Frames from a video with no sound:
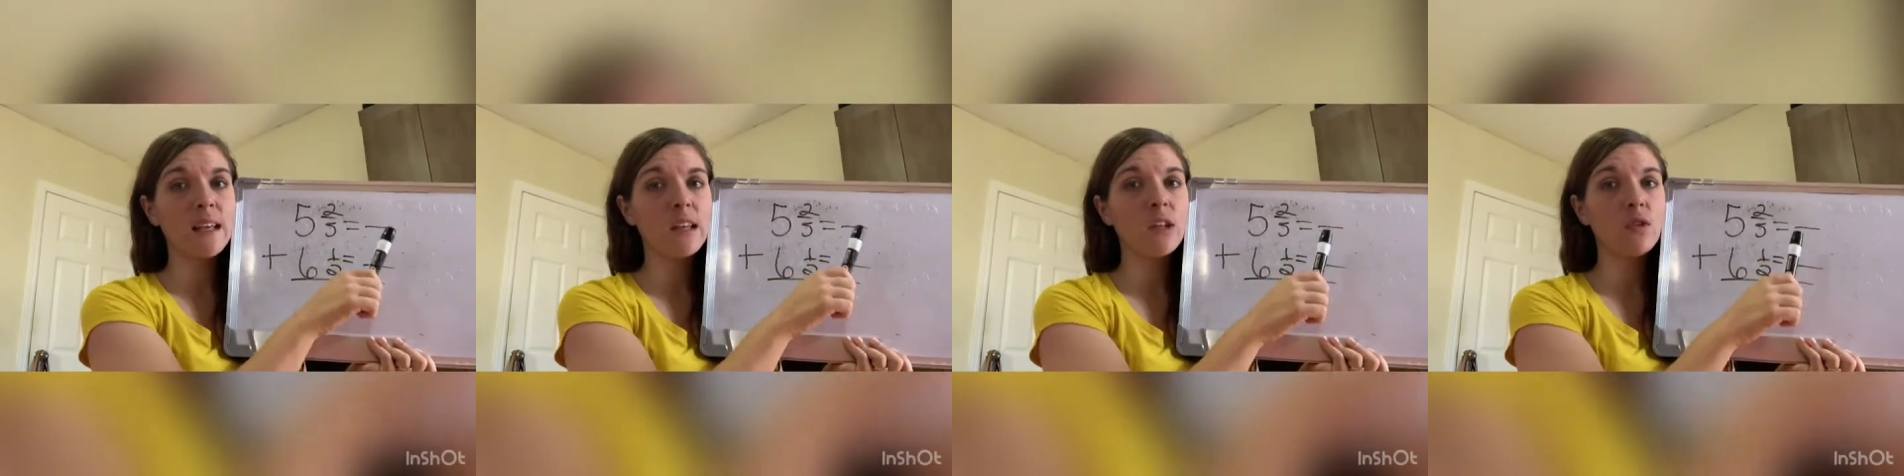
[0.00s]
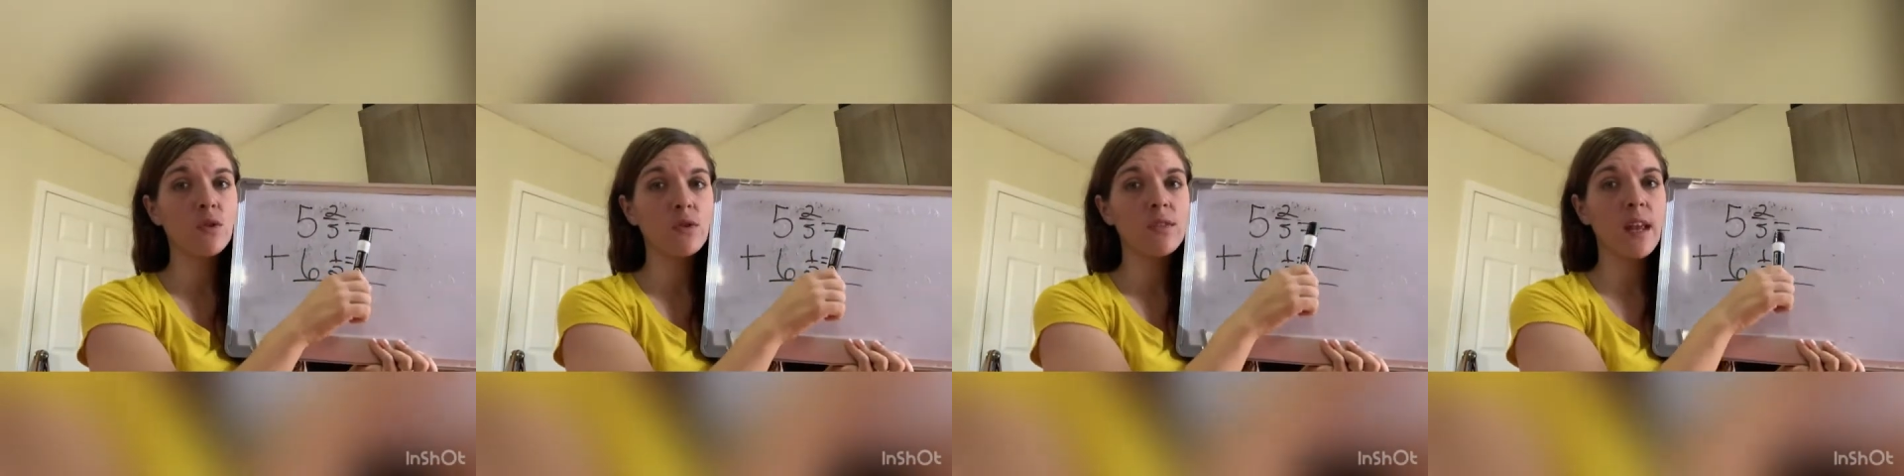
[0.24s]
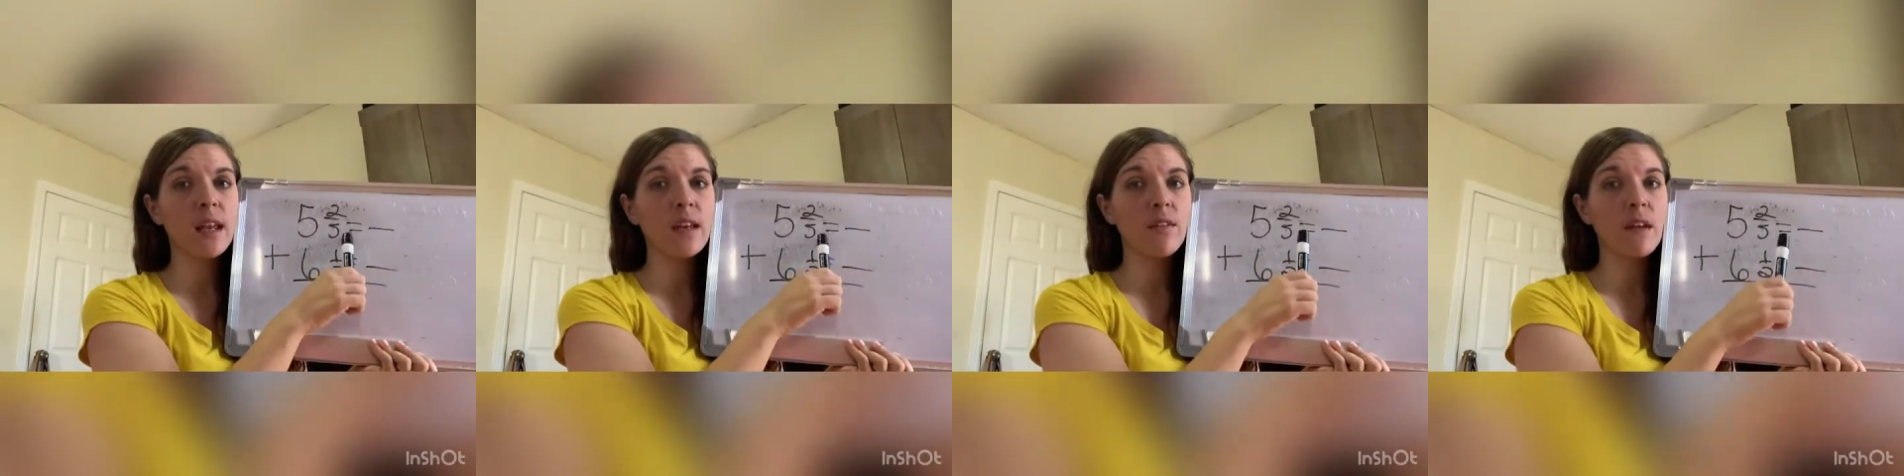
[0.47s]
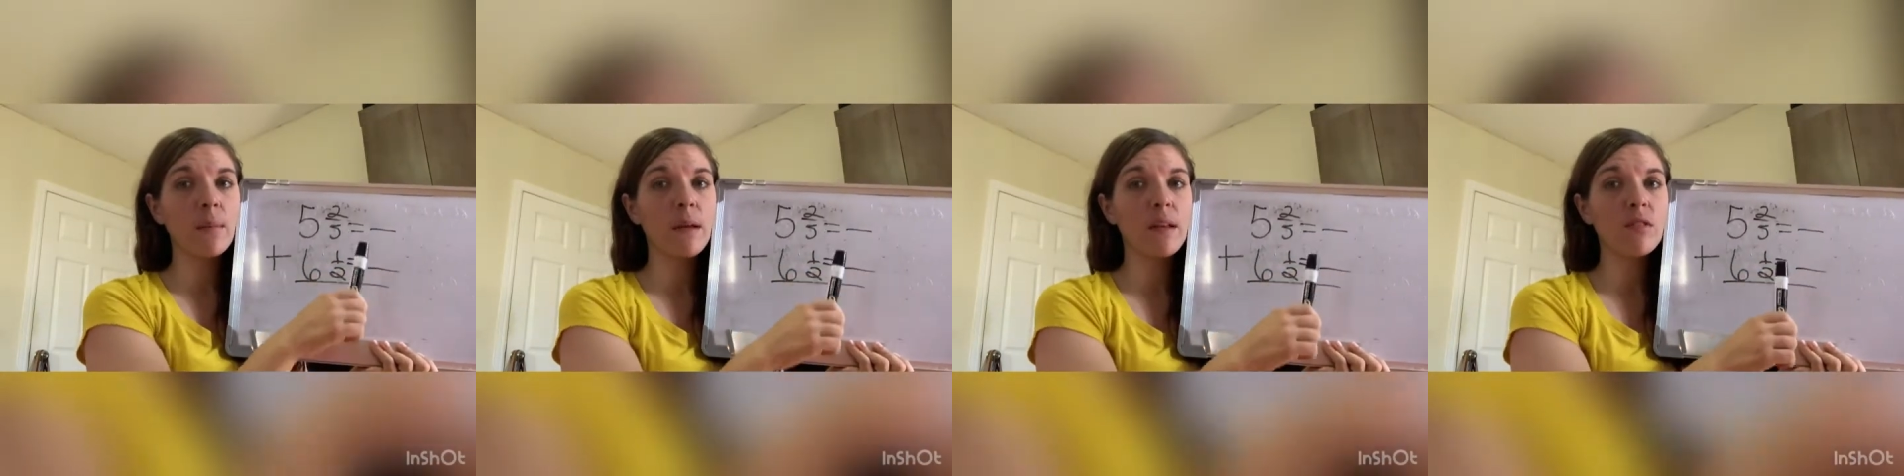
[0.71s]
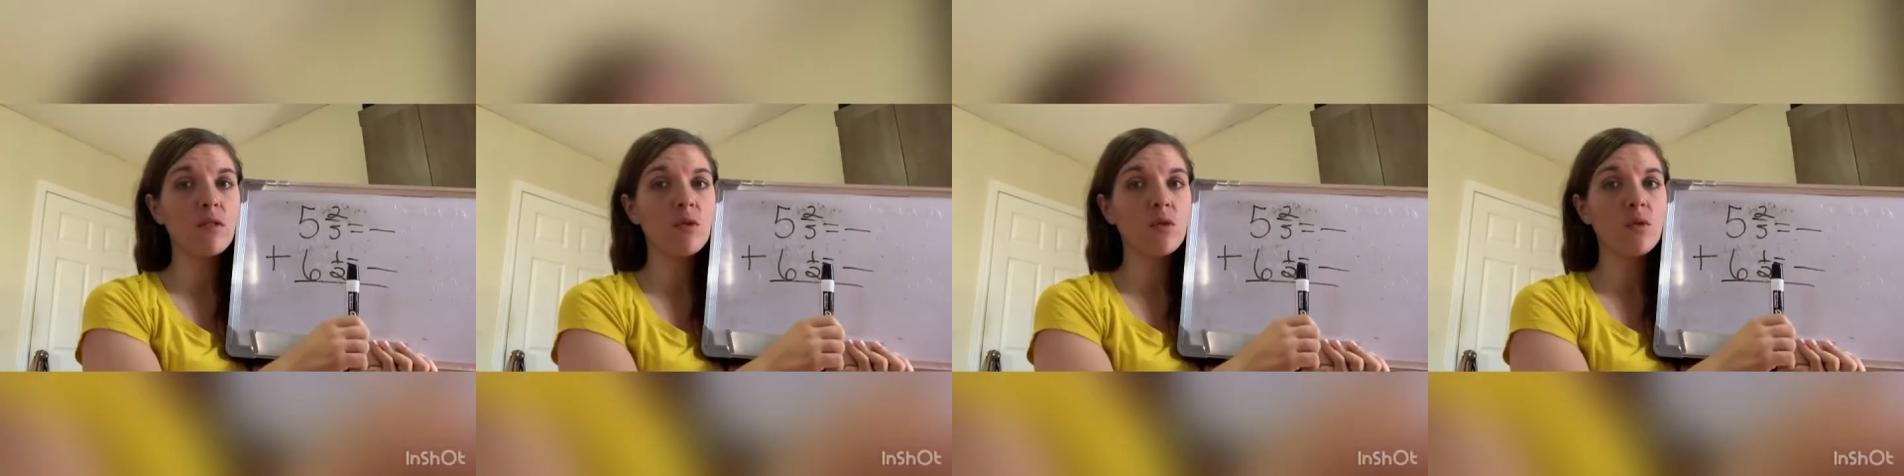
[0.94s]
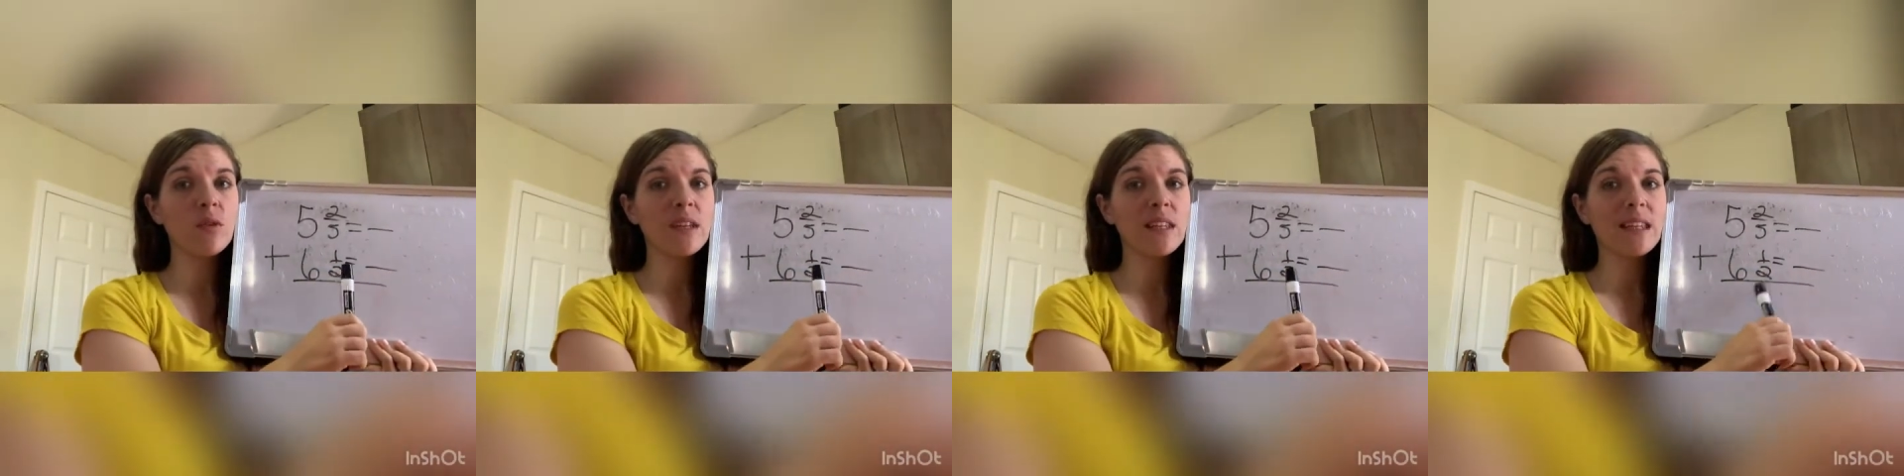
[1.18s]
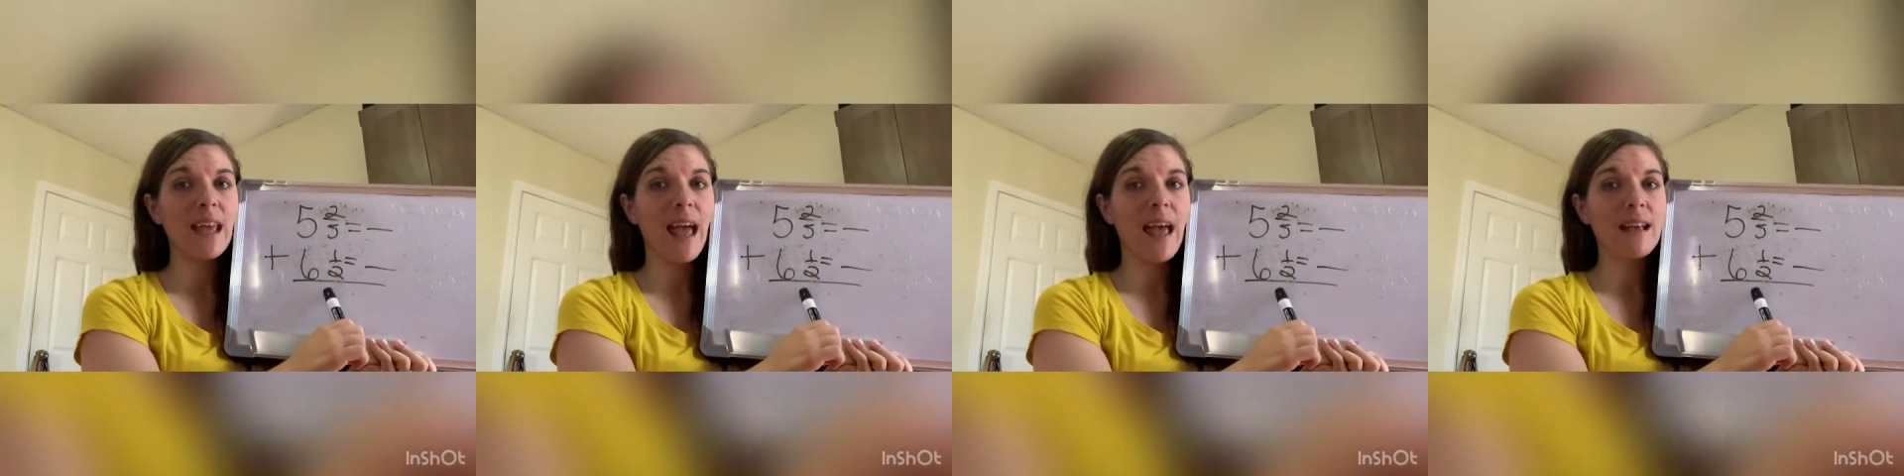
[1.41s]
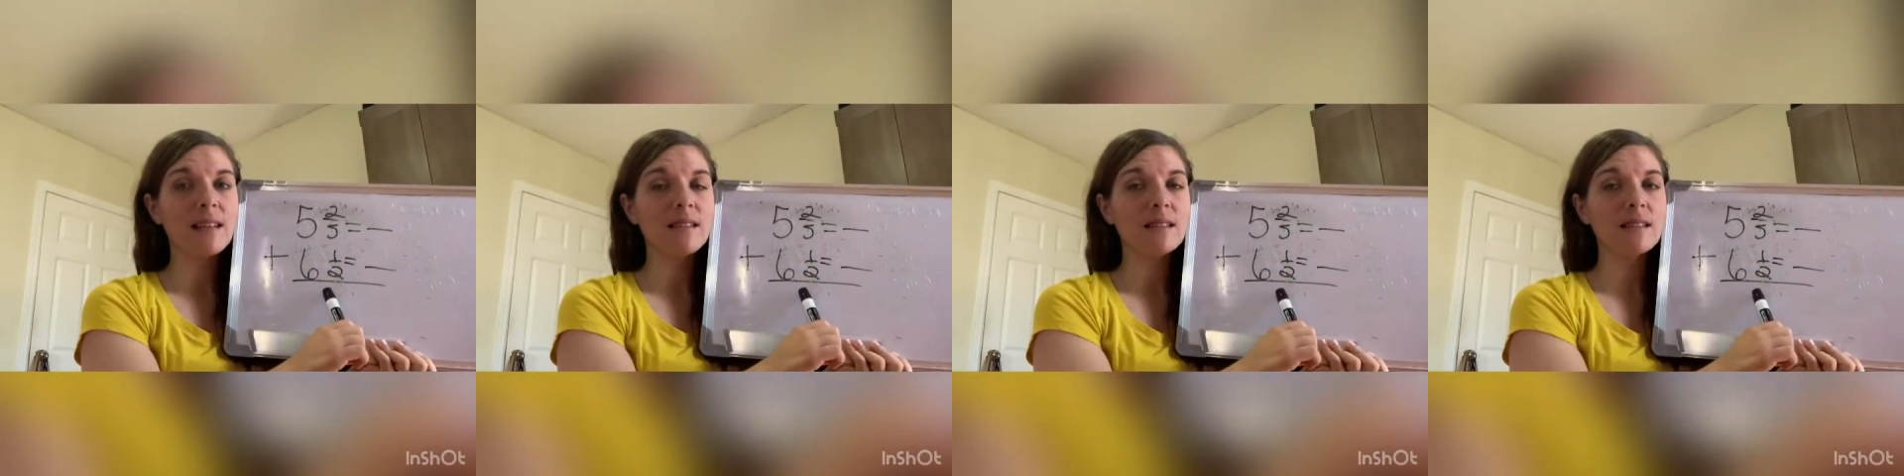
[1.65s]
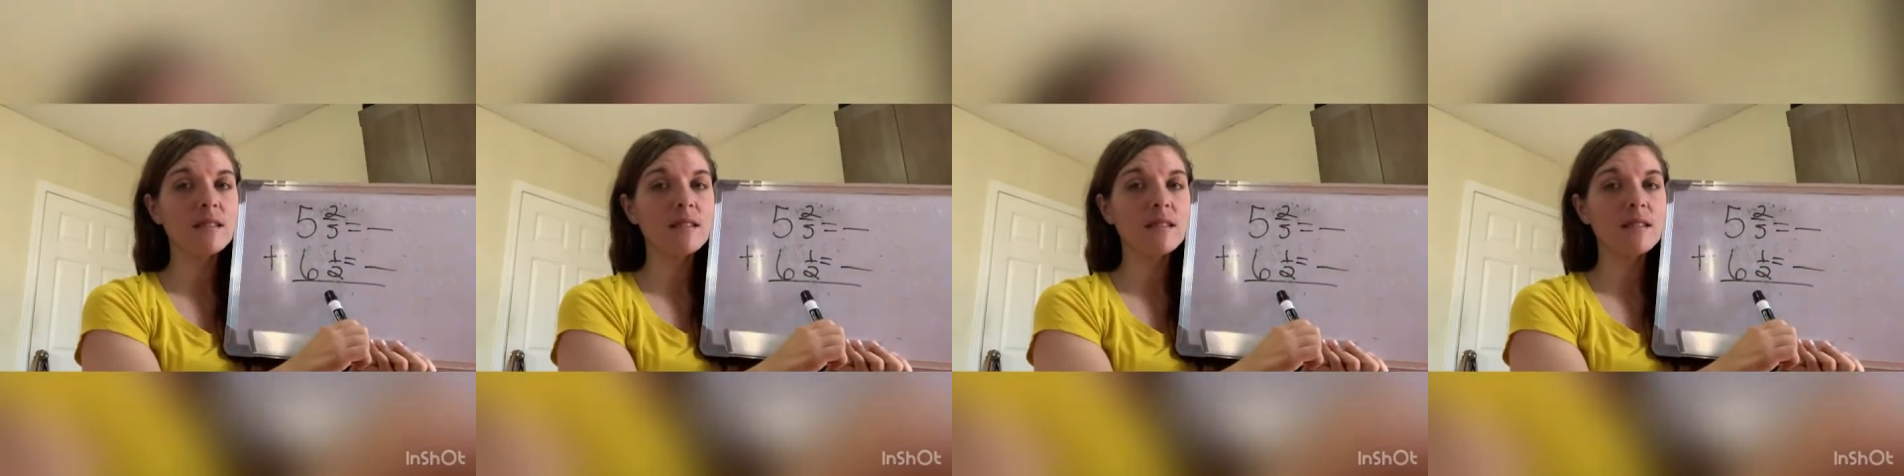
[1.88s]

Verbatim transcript: Can you do 10 divided by 2? Yes.